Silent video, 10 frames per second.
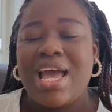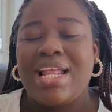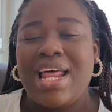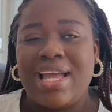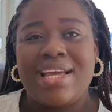
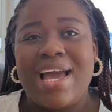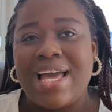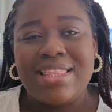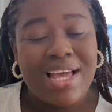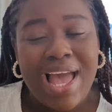like,
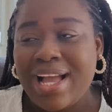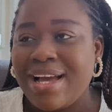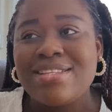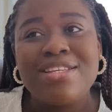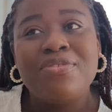I
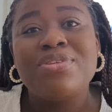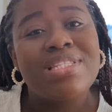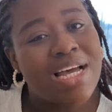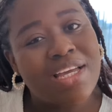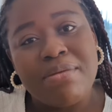can't even
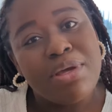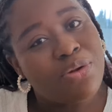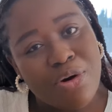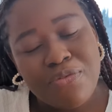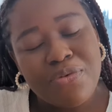thank him
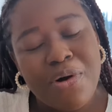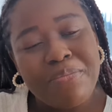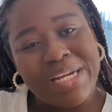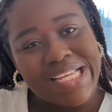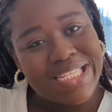enough.
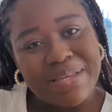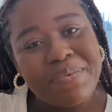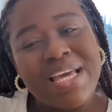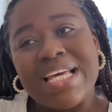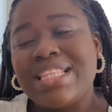God bless him.